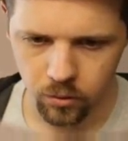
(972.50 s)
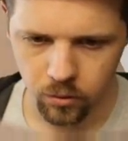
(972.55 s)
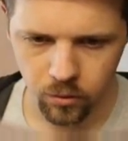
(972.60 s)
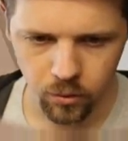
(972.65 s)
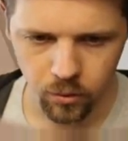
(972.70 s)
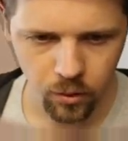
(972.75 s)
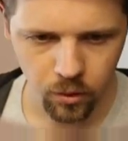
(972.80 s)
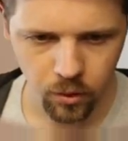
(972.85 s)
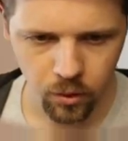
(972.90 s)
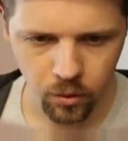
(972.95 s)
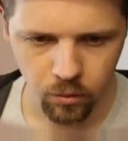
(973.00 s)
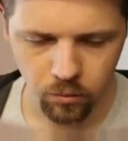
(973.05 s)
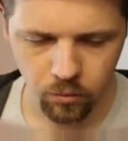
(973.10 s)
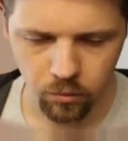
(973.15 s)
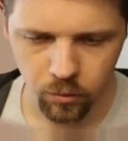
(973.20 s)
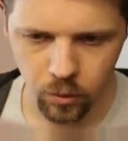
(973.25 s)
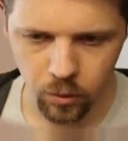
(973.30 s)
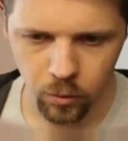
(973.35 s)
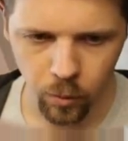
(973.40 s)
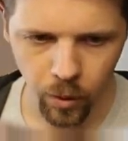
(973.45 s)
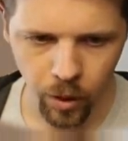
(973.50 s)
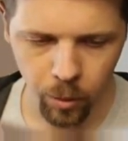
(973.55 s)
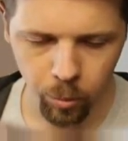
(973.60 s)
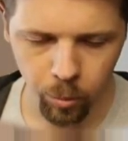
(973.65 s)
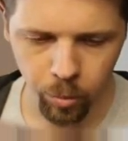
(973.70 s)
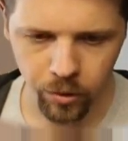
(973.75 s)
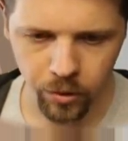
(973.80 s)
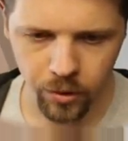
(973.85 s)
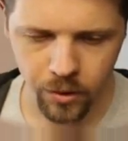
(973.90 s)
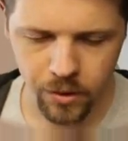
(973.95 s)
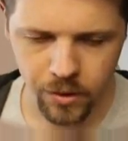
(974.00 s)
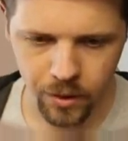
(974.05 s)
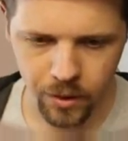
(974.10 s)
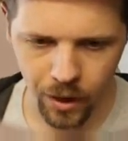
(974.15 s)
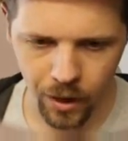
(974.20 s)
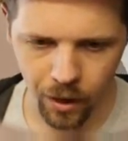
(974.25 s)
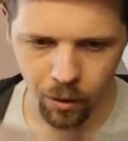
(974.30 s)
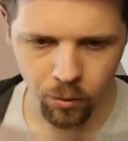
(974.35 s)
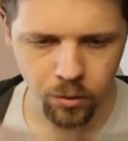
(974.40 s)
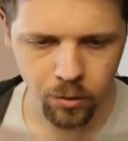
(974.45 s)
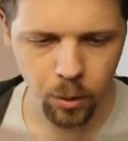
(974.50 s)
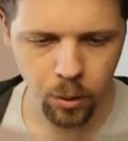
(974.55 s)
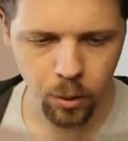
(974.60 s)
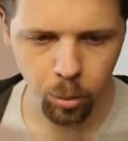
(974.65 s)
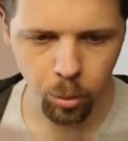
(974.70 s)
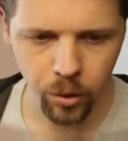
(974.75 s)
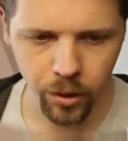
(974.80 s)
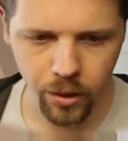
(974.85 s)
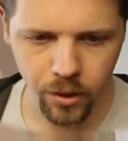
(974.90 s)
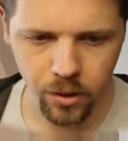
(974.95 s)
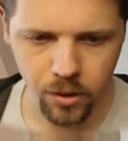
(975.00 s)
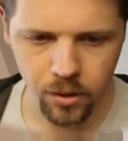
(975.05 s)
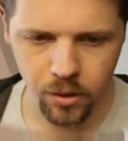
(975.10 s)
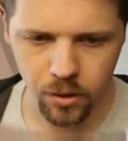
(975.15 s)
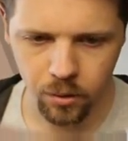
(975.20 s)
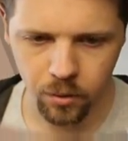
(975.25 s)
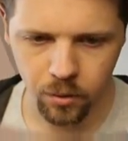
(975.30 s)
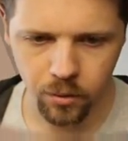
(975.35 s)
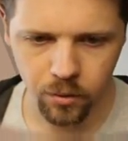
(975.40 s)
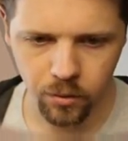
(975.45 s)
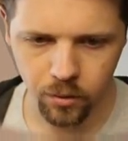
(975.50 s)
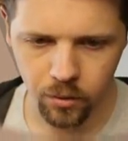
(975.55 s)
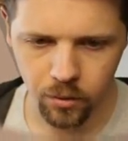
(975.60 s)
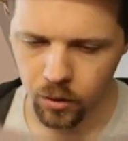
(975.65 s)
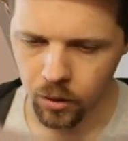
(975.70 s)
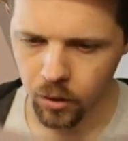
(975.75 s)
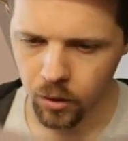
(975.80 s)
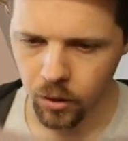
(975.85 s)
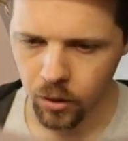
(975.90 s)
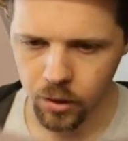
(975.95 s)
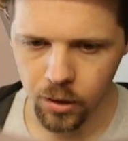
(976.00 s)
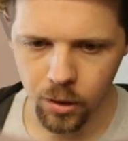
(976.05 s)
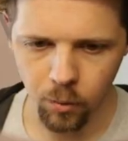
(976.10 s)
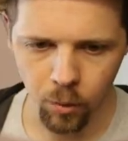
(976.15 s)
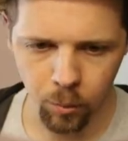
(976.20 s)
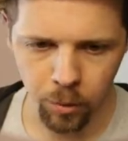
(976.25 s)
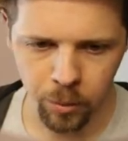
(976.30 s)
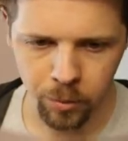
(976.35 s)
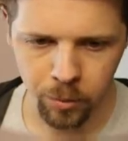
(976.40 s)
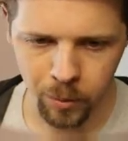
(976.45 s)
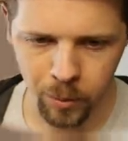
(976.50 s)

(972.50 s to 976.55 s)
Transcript: you want to put these in a house someplace and you don't want people to be